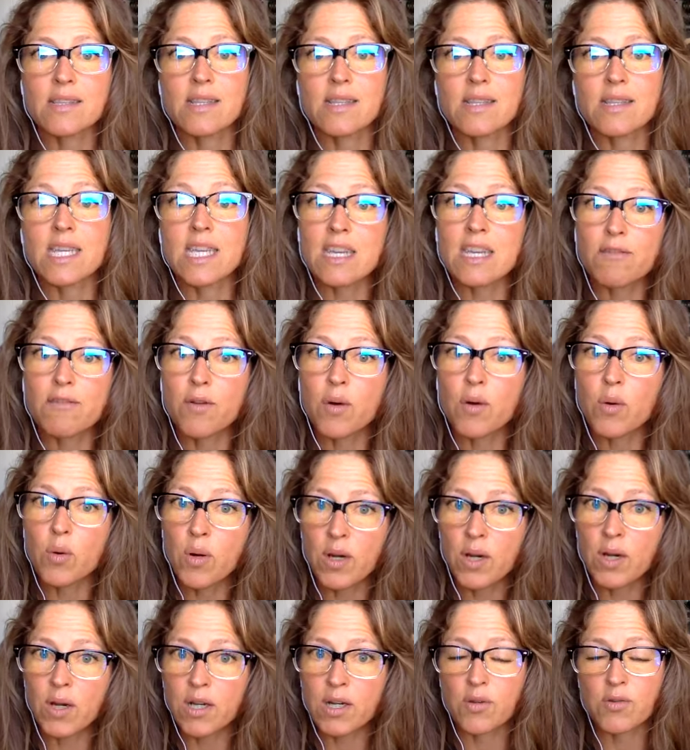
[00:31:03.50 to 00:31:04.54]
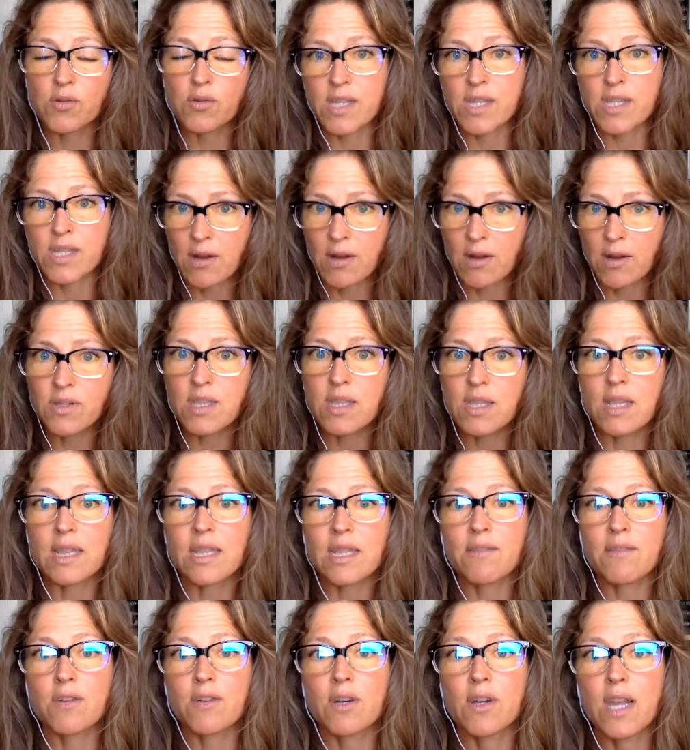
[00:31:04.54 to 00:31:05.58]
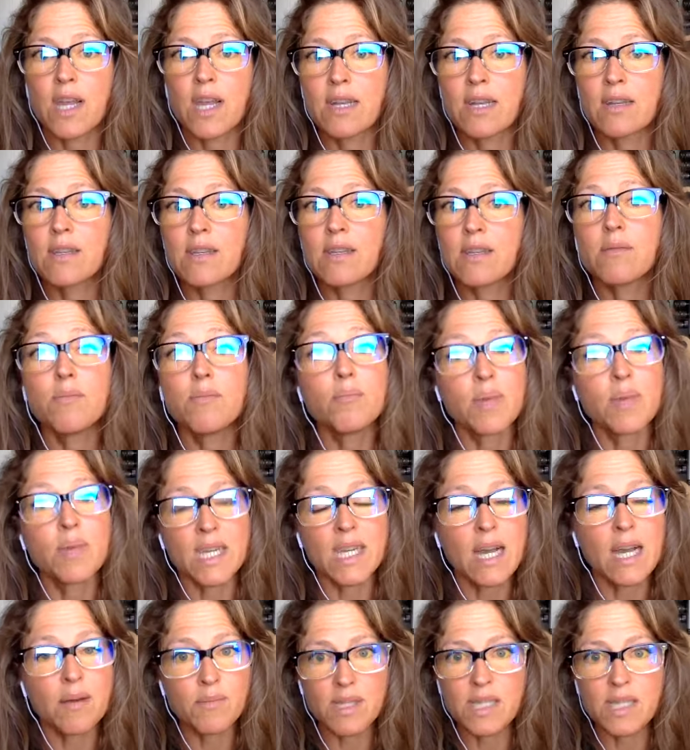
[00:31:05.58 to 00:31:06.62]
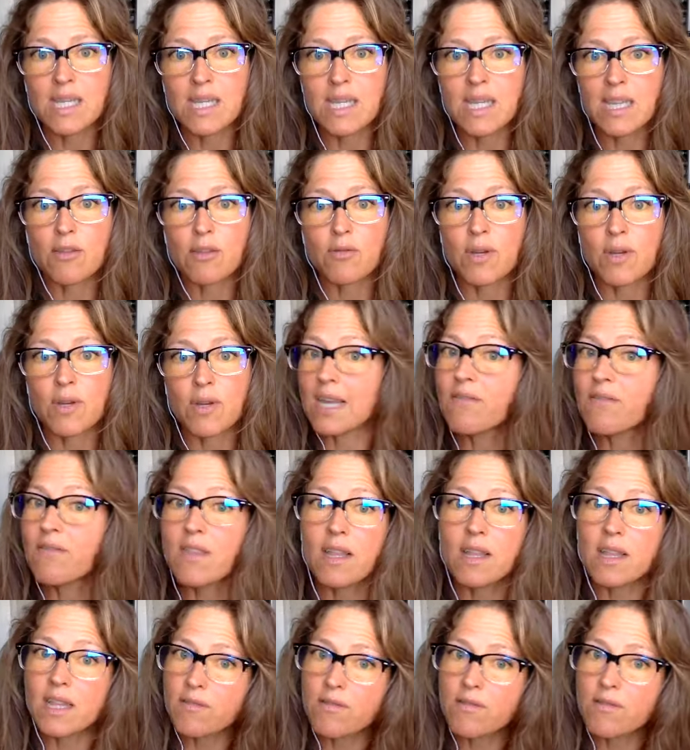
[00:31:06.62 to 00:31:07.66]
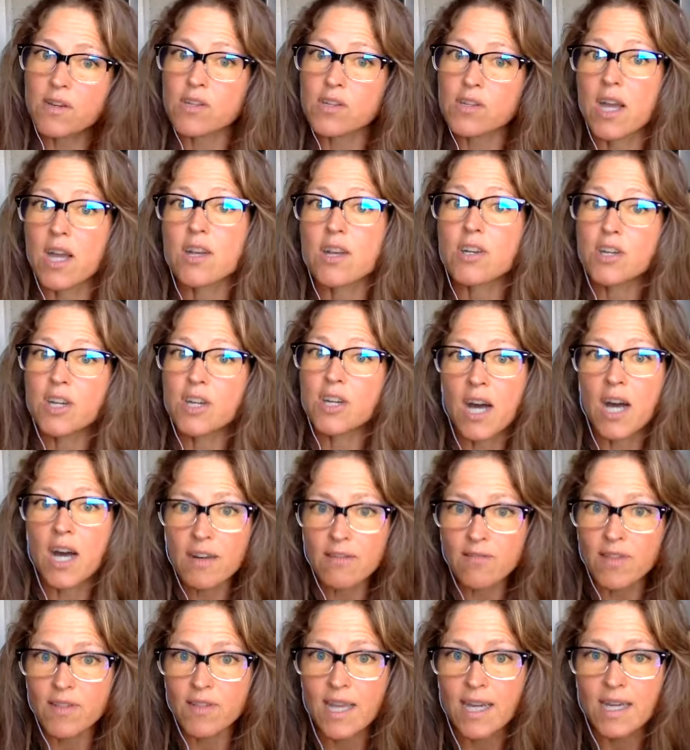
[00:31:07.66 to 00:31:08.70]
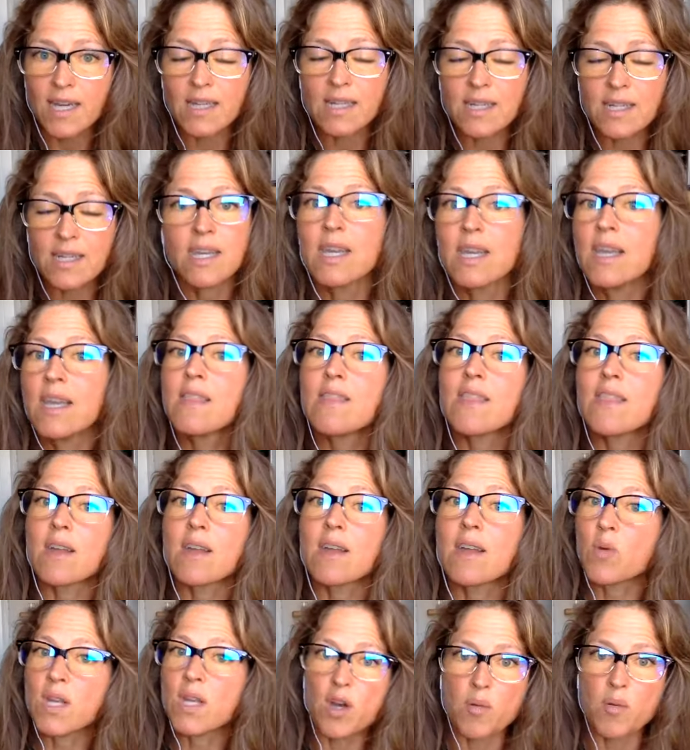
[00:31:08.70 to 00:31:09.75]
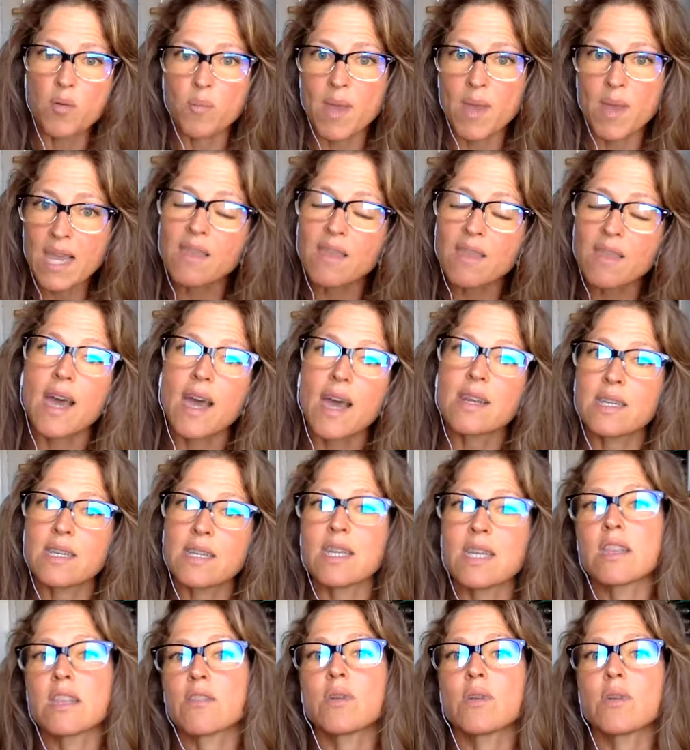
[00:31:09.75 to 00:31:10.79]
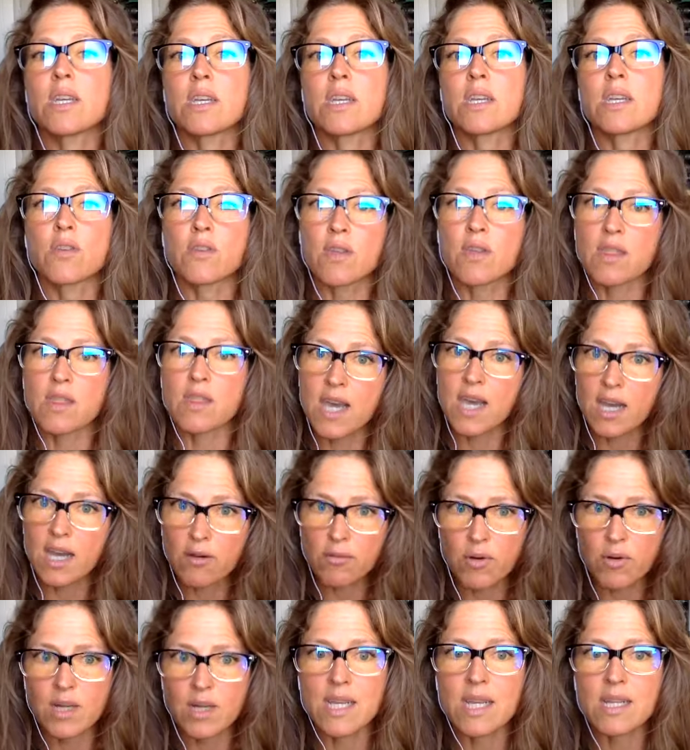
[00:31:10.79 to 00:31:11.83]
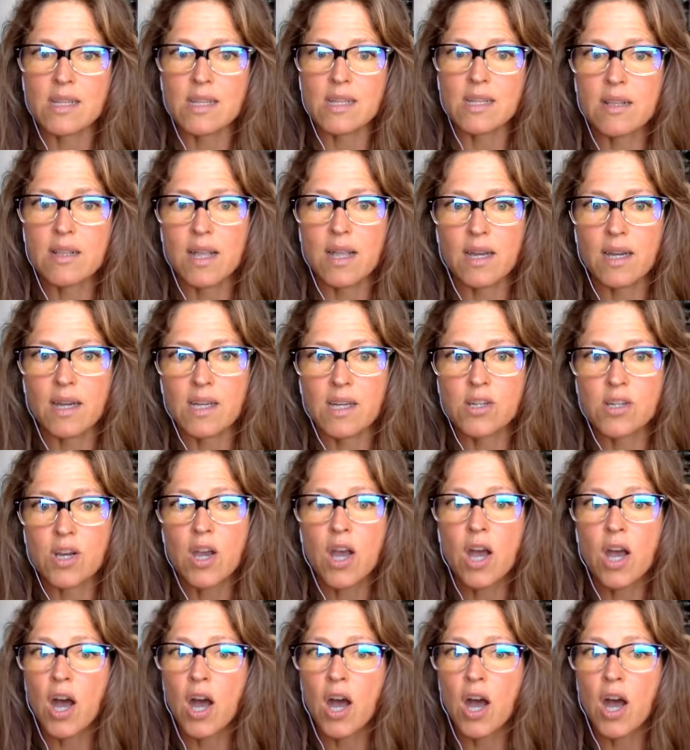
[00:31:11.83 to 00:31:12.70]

T4 goes down to the liver and becomes T3. If the liver's under conflict, then we don't make that T3, so the thyroid gets sluggish.